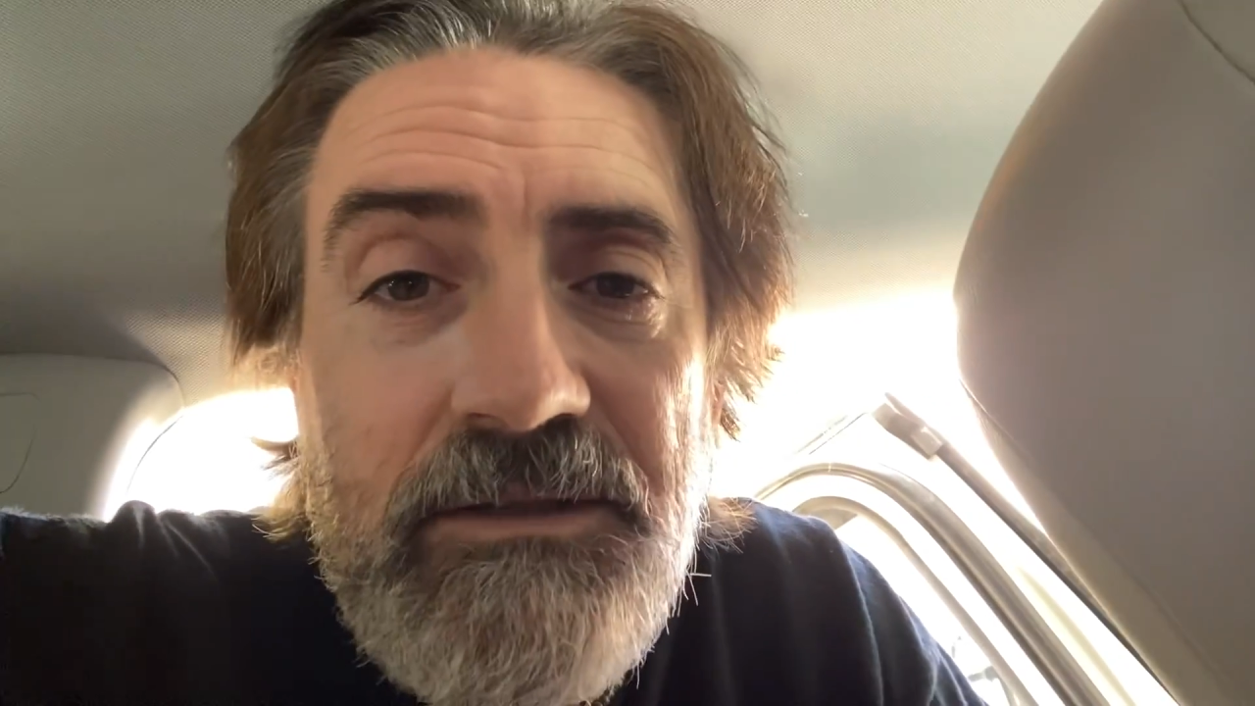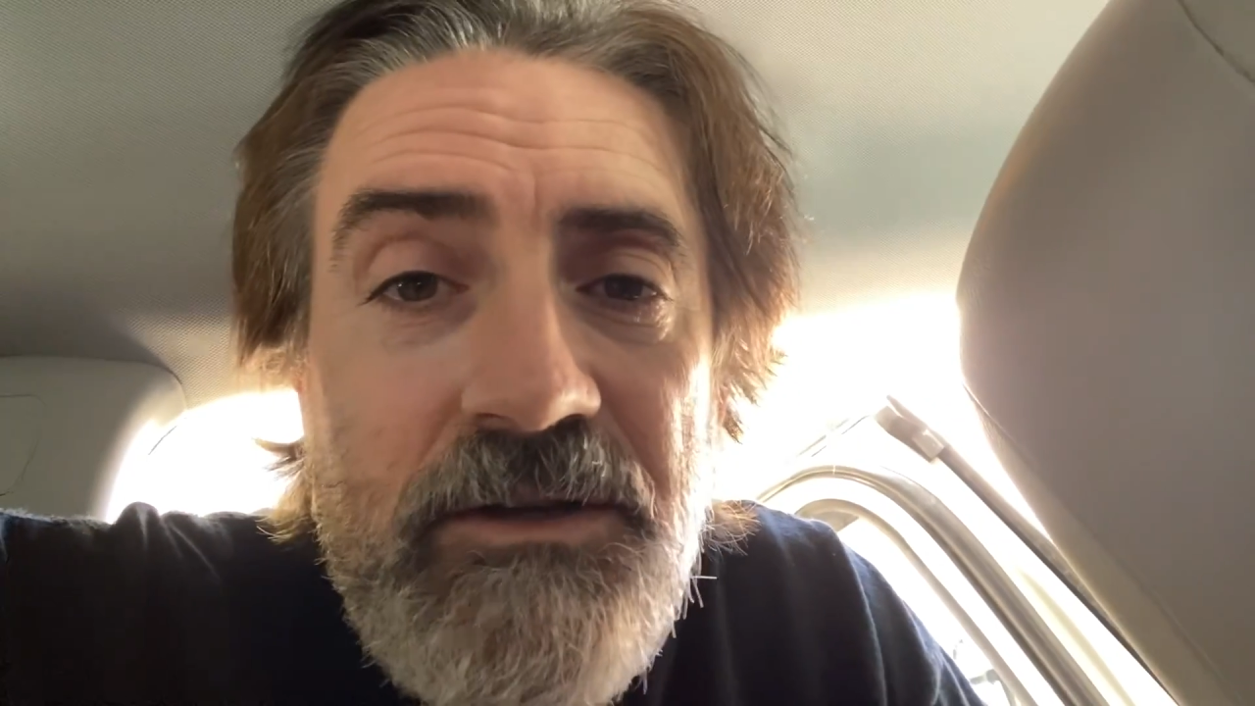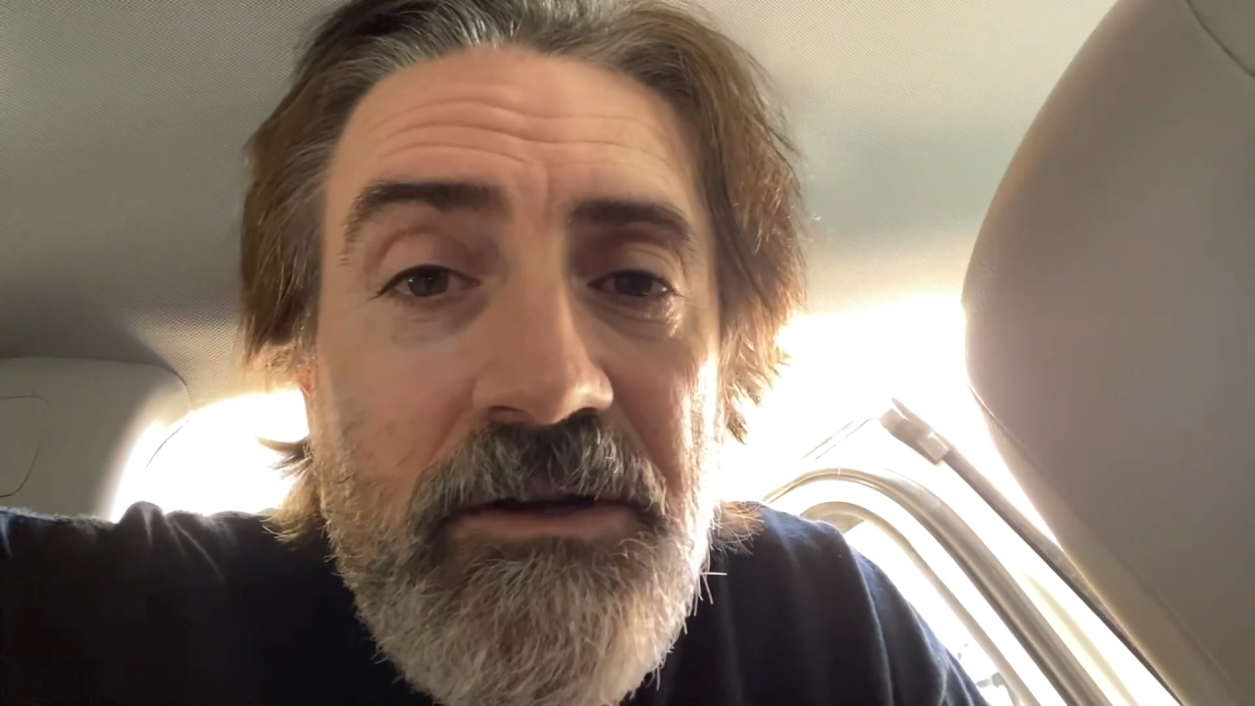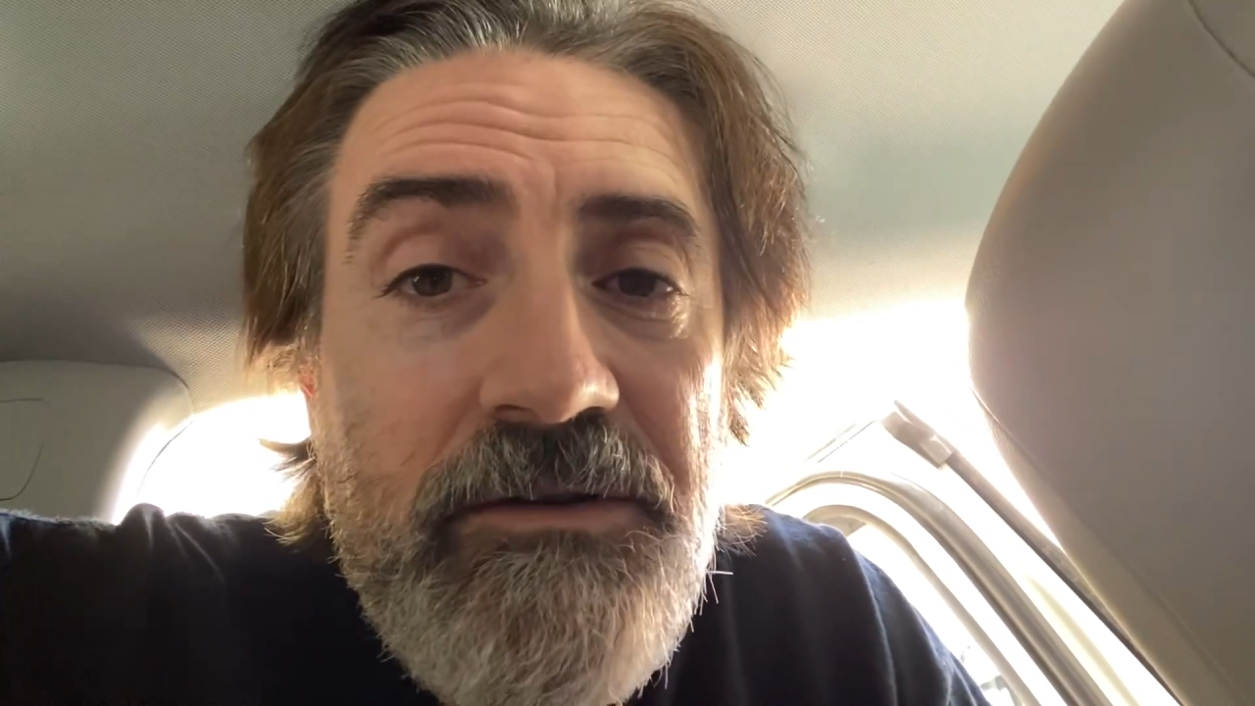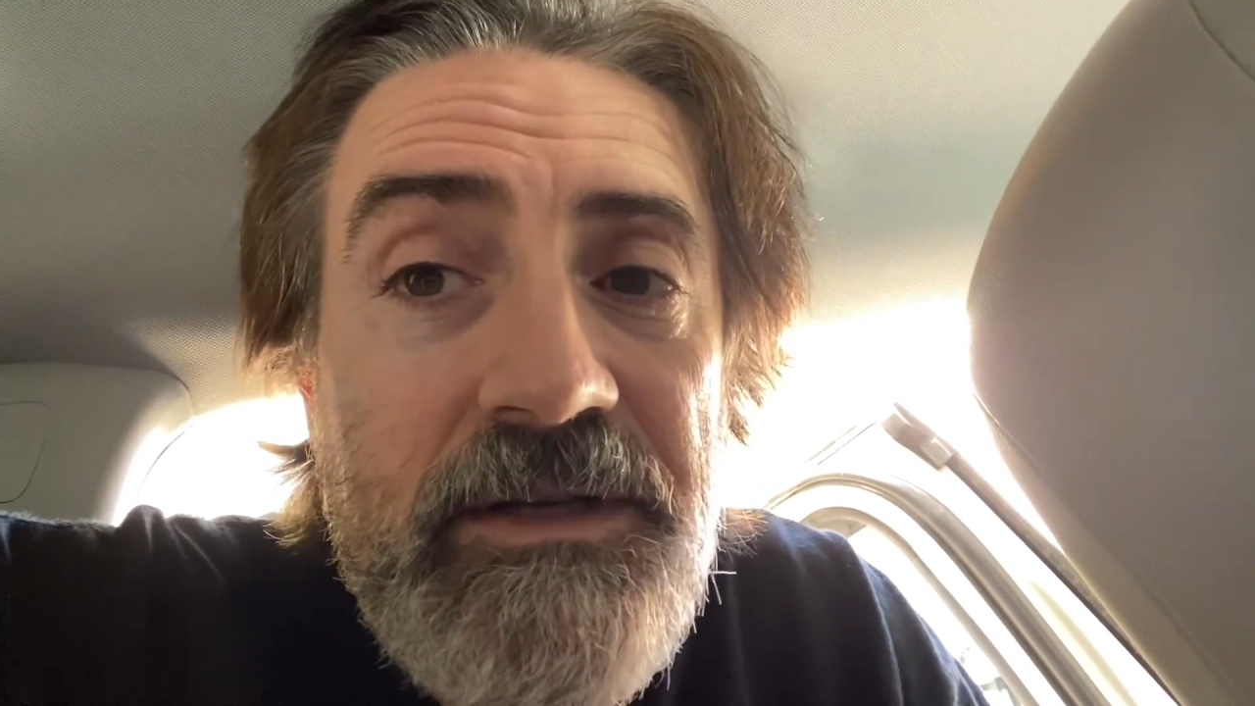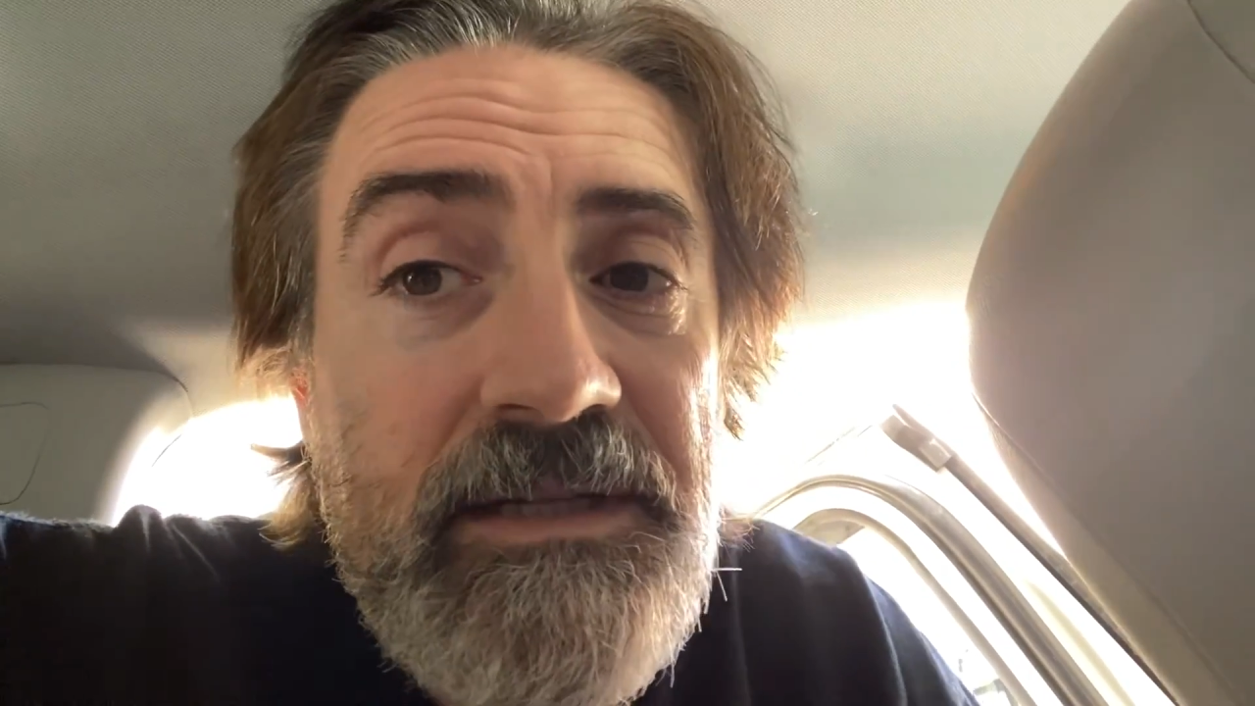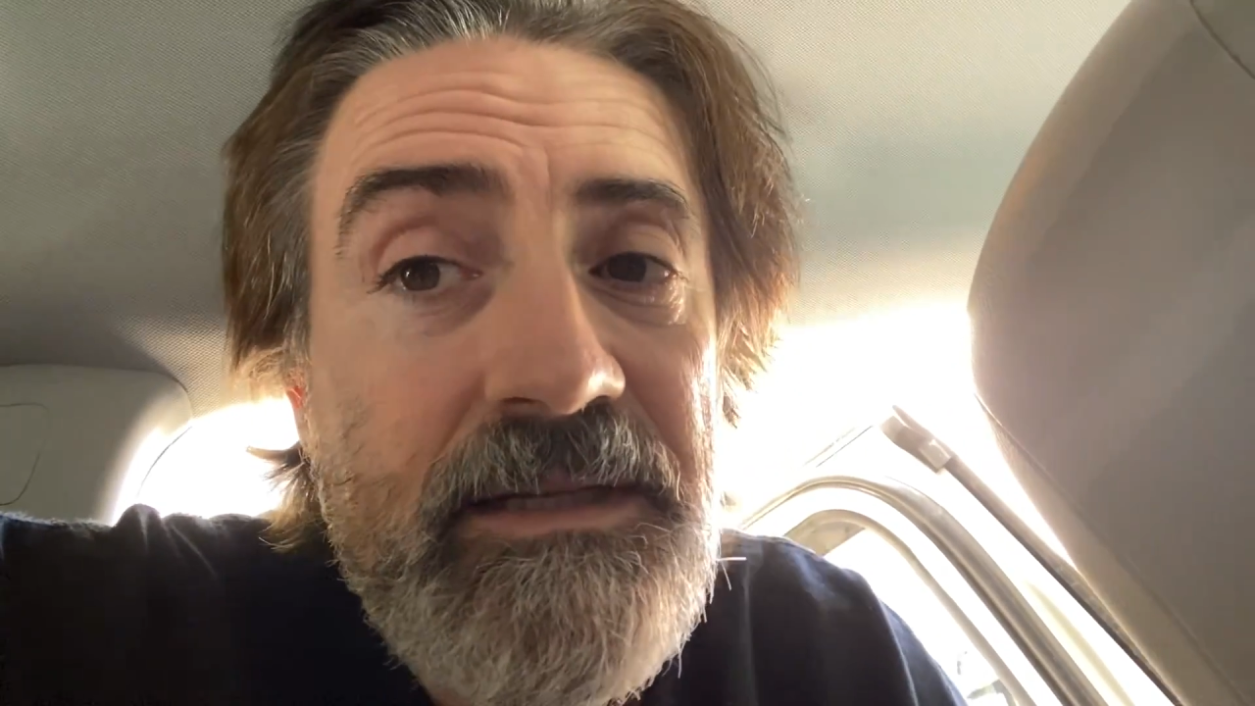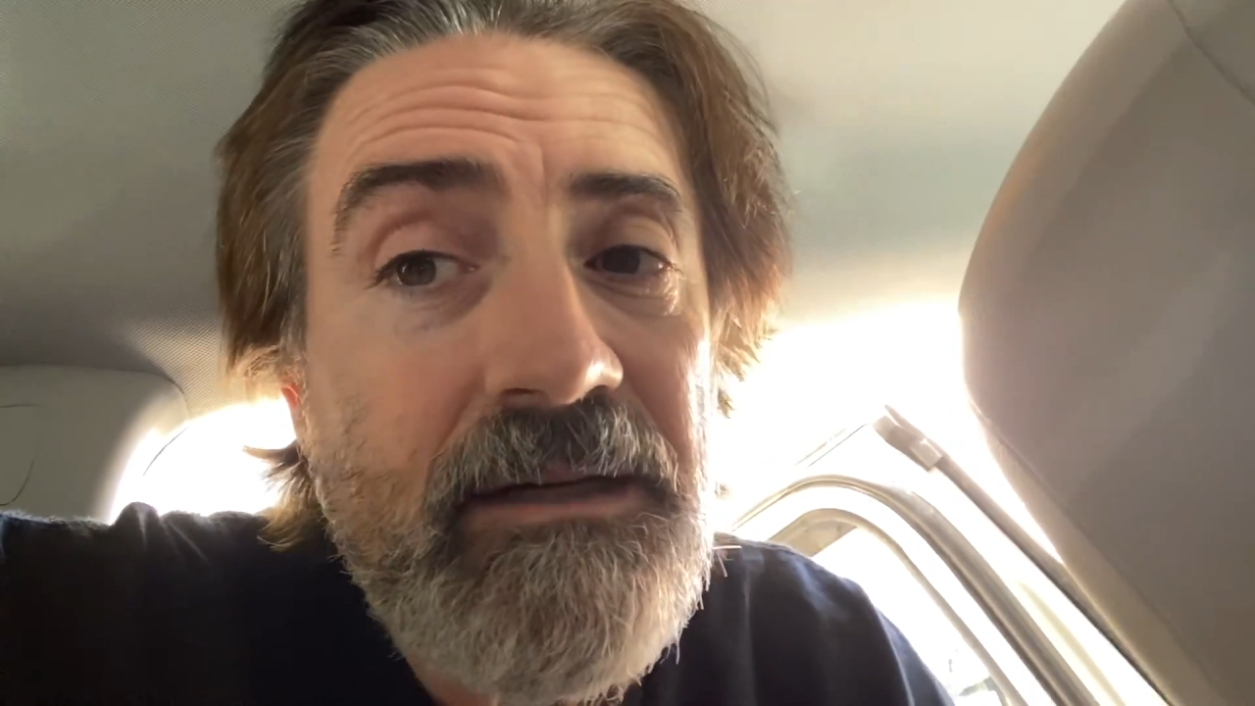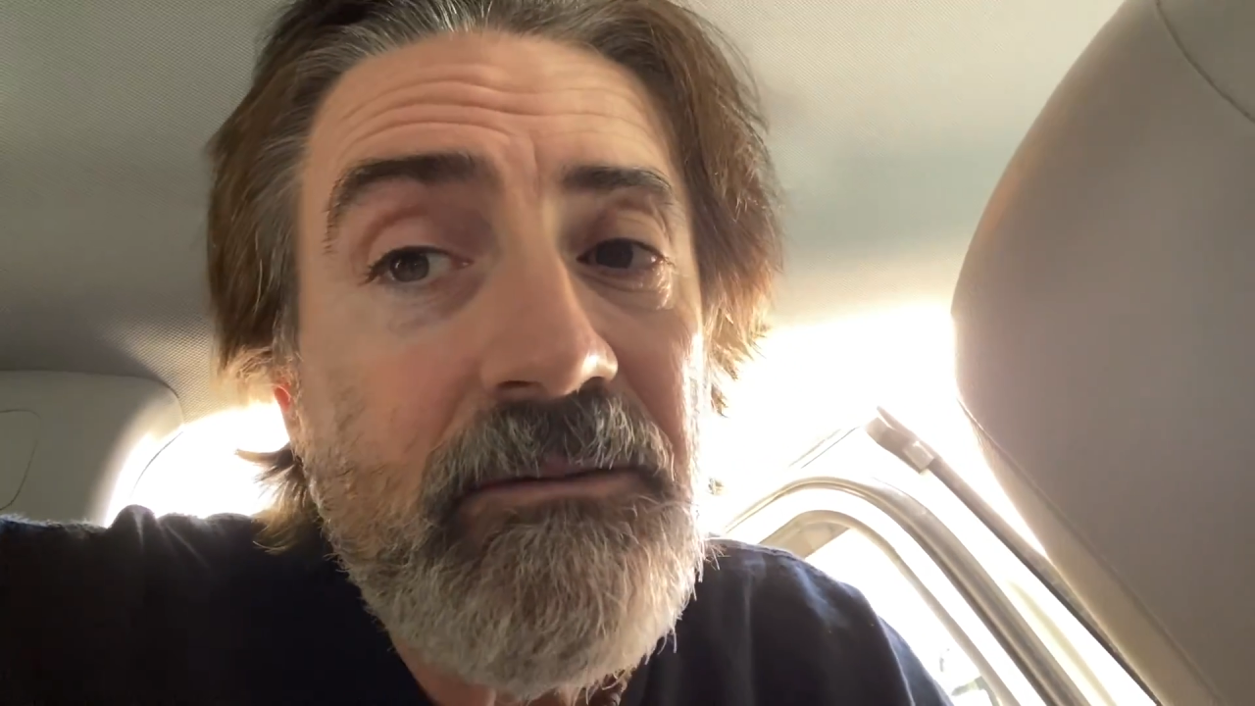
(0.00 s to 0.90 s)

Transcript: surgery is done